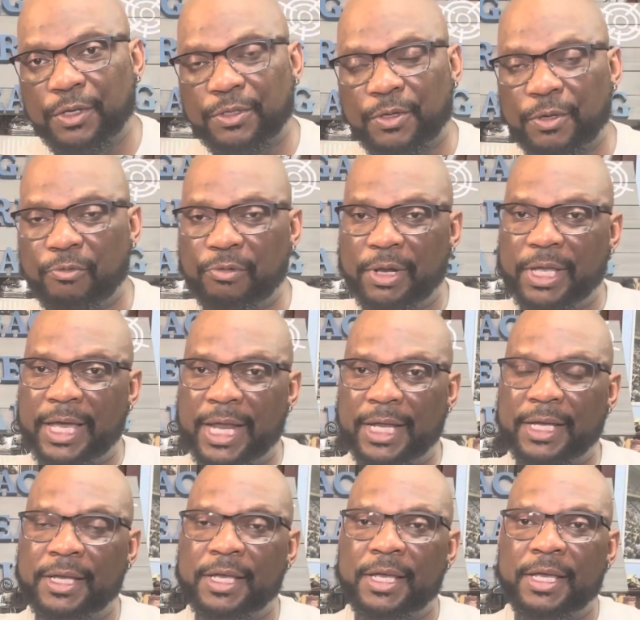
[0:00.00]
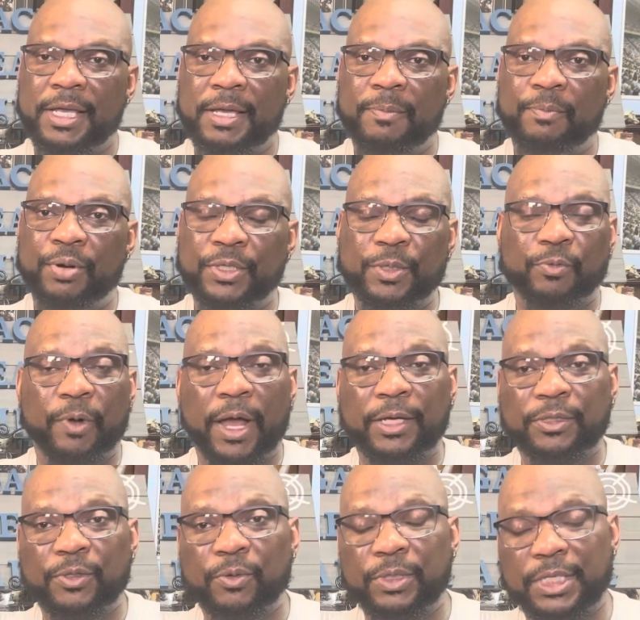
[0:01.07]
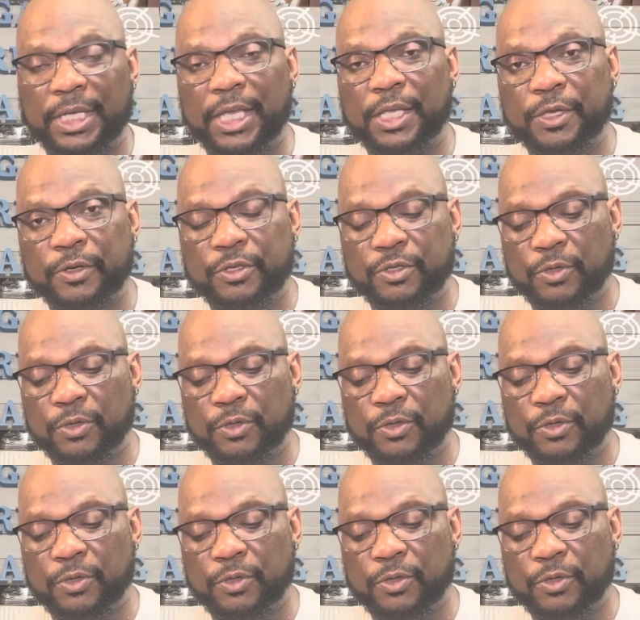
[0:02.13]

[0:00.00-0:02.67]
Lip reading: So you really gotta put some rounds through it to get used